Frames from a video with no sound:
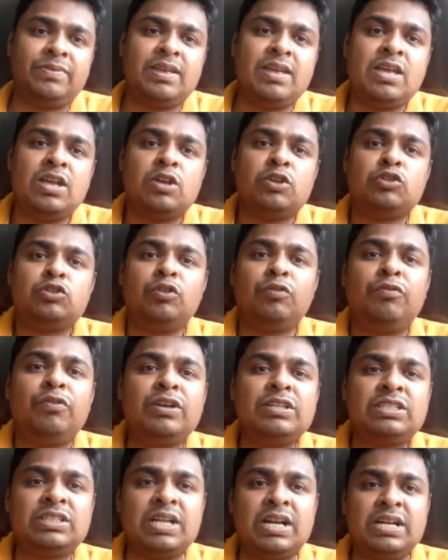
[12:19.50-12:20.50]
So
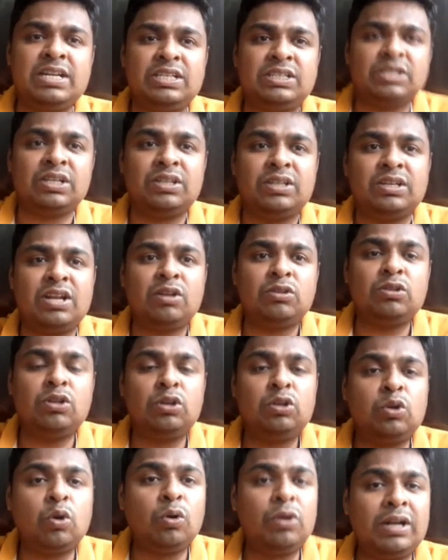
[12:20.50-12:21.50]
first condition, now the
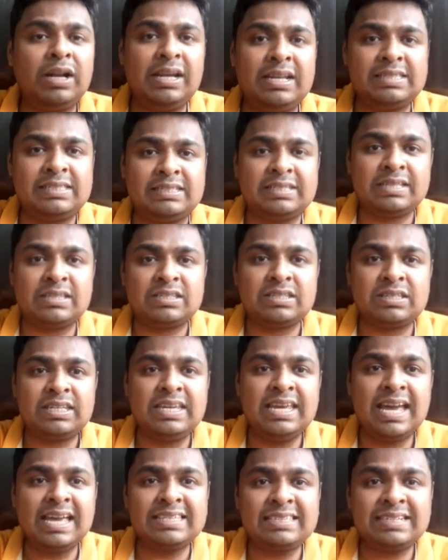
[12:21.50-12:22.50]
total distance,
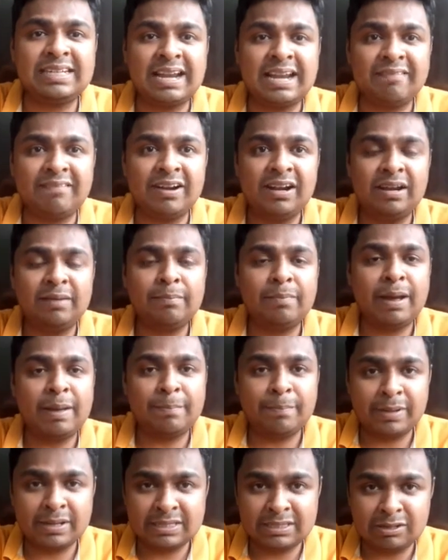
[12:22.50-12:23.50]
he has traveled by
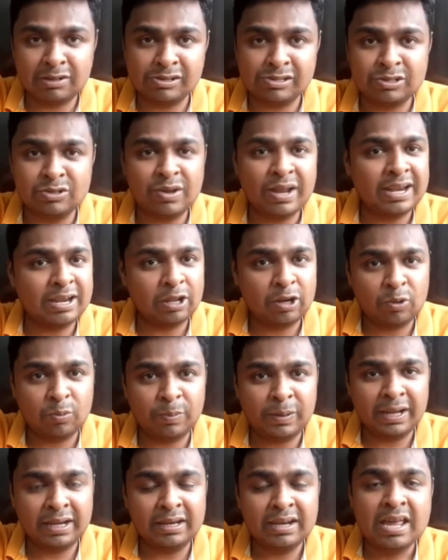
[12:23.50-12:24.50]
bus also and
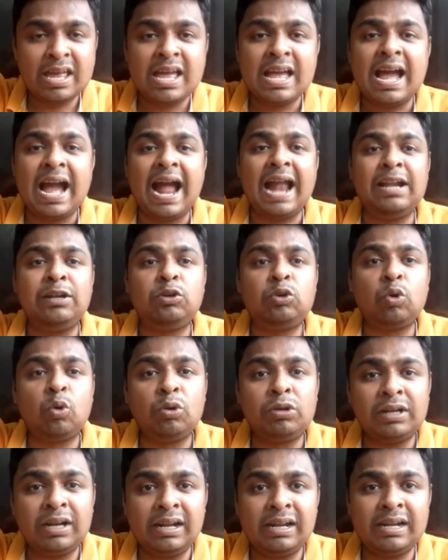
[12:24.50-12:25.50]
aeroplane, and
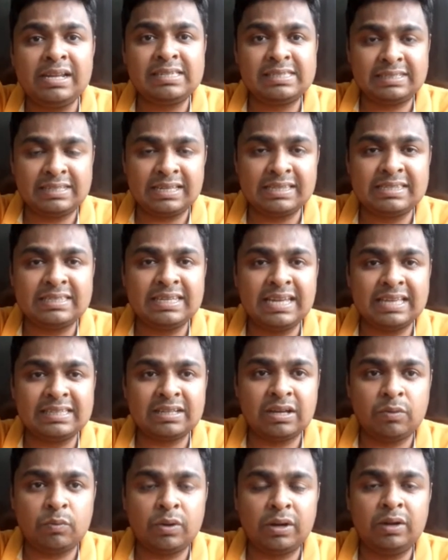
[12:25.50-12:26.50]
total distance he has
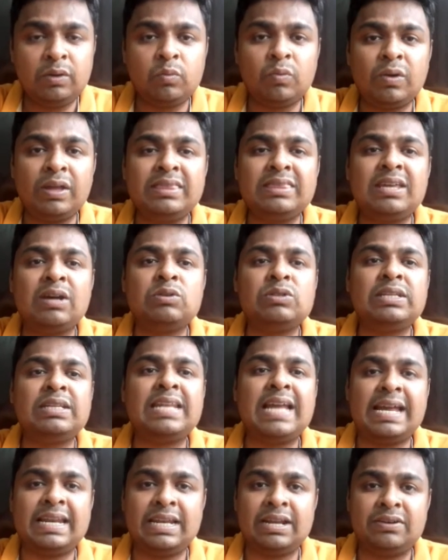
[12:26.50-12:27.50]
covered
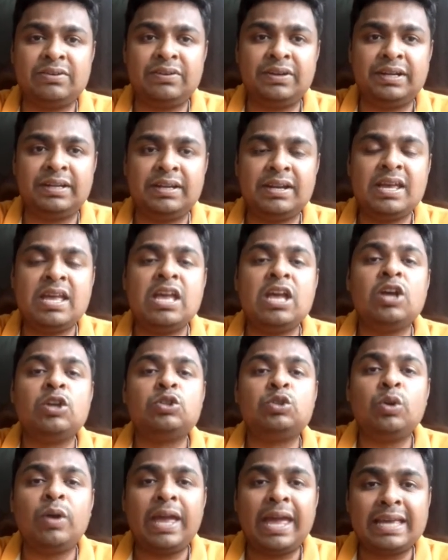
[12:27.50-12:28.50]
1900.
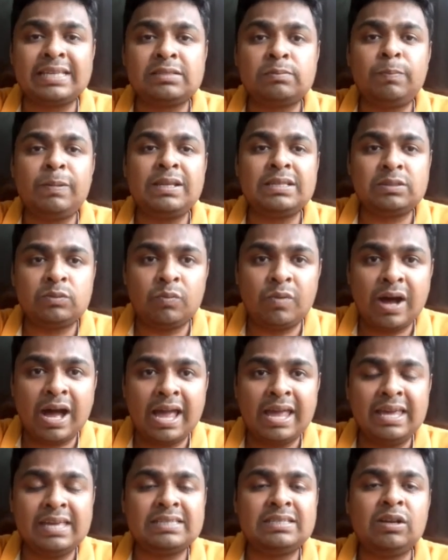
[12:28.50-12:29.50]
So x plus
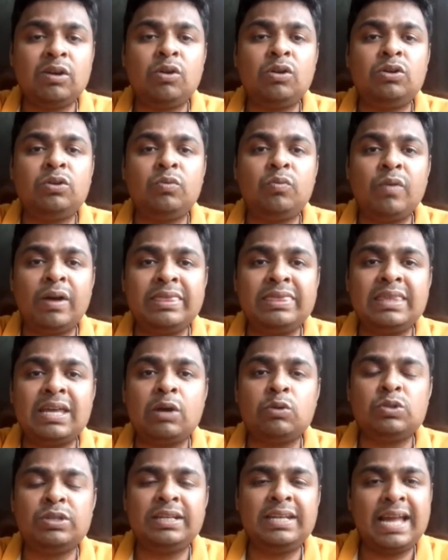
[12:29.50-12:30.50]
y is equal to
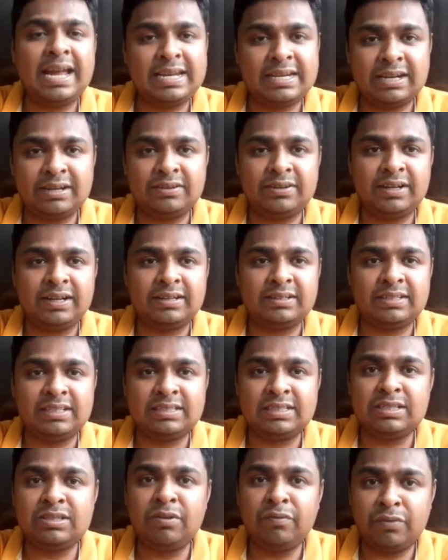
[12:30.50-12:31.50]
1900. This
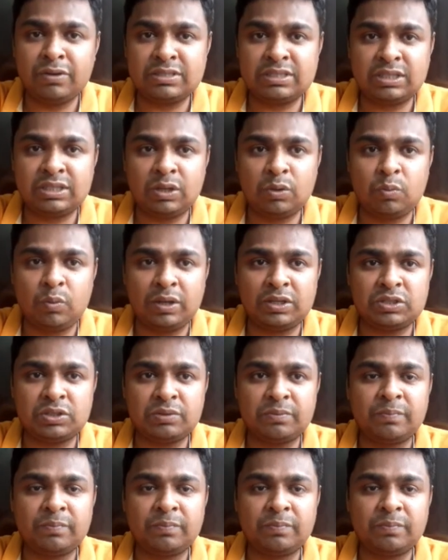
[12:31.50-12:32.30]
is the first equation.